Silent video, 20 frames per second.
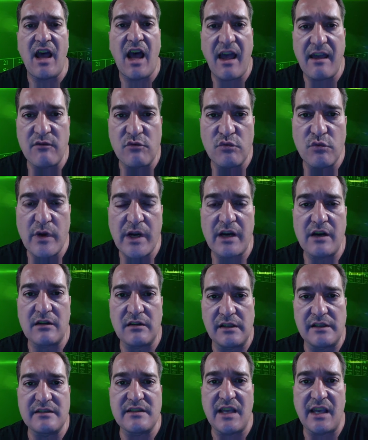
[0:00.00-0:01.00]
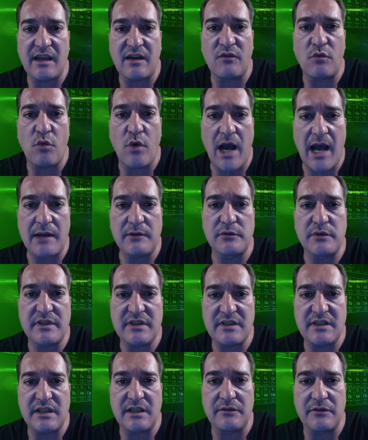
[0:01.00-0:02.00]
I rarely take a wide
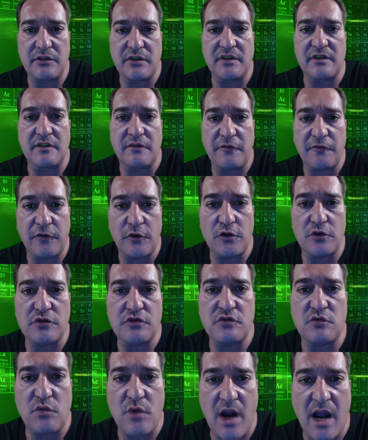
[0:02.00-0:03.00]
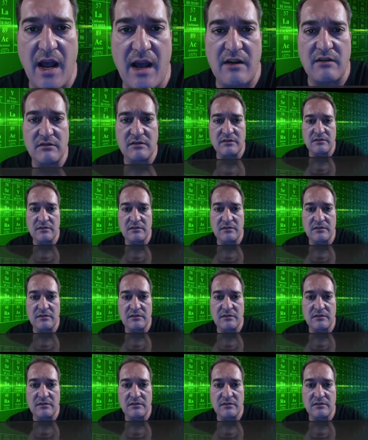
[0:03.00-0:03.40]
receiver in the first round.